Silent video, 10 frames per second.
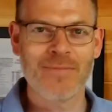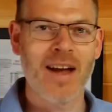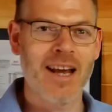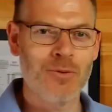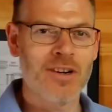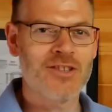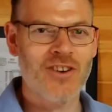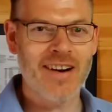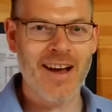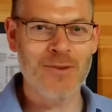and I want to
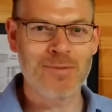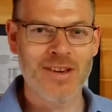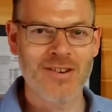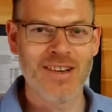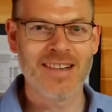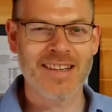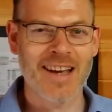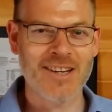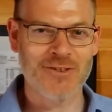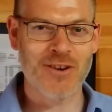try and help you to
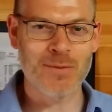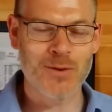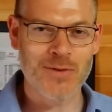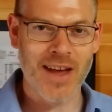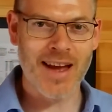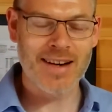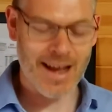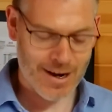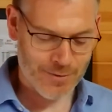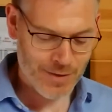get to grips with that
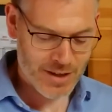now.